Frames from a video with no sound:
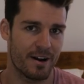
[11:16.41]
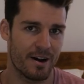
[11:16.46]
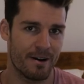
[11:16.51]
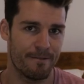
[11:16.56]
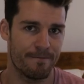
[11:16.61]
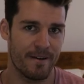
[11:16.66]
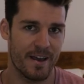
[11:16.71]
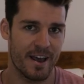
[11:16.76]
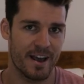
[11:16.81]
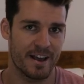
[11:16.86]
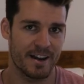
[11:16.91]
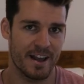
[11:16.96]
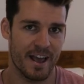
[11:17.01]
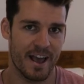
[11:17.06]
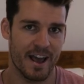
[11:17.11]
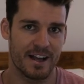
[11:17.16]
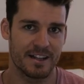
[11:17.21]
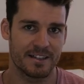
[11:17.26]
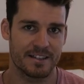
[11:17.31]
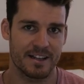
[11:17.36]
I found
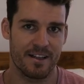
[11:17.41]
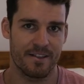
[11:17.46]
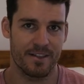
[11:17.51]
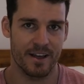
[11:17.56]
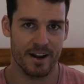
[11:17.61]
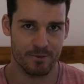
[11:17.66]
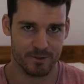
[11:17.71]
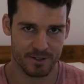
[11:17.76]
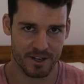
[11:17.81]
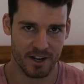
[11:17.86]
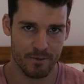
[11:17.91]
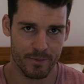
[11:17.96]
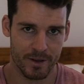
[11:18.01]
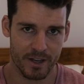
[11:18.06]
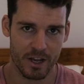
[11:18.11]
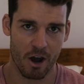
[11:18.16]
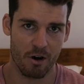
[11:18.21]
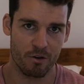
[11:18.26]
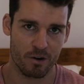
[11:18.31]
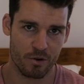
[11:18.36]
out that it was going to be
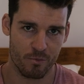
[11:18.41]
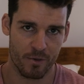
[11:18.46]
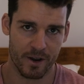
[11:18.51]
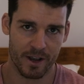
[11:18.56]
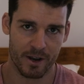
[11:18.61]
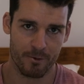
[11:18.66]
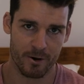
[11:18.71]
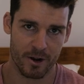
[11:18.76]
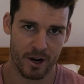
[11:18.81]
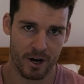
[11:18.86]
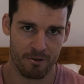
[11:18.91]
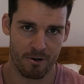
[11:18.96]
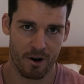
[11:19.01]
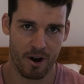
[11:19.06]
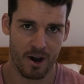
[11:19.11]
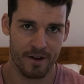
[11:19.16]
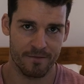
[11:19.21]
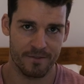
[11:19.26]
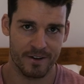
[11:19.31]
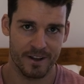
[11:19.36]
Golden Week when I
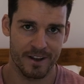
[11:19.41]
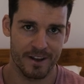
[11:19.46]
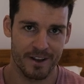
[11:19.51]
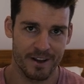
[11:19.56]
arrived.